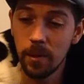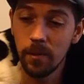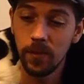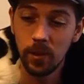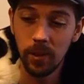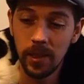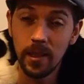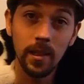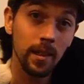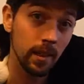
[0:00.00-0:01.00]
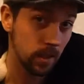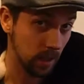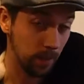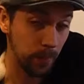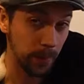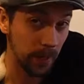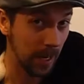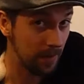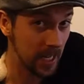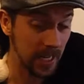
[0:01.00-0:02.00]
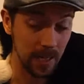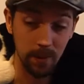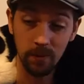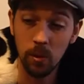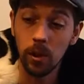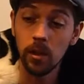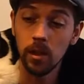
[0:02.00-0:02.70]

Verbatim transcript: to be reviewing a beer I have not had before.